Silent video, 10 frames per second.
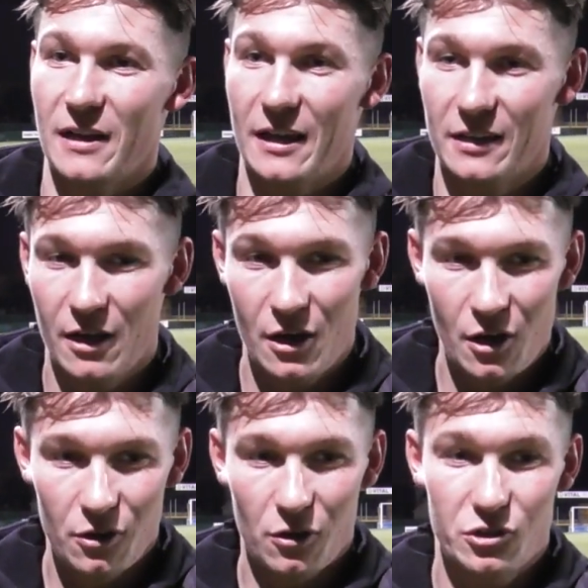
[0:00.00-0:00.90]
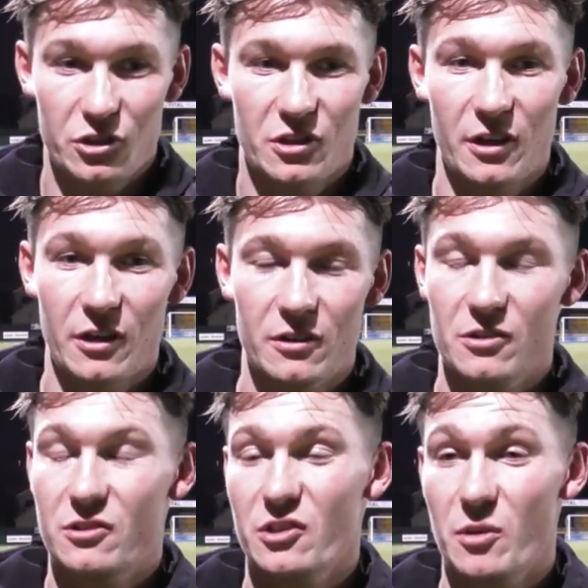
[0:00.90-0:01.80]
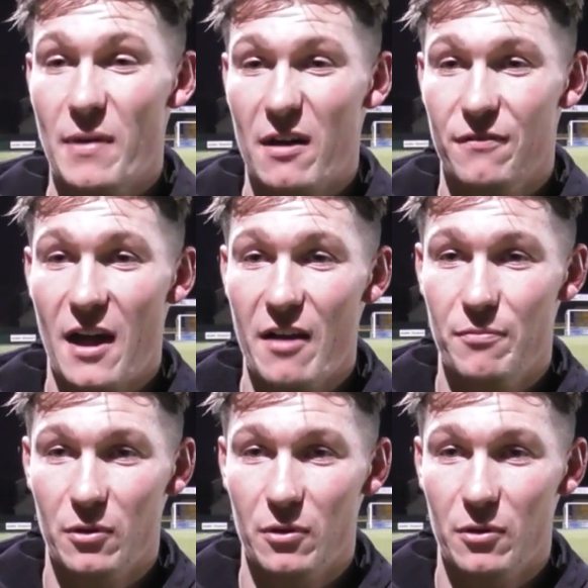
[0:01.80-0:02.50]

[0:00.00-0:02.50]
like not just the just the back five,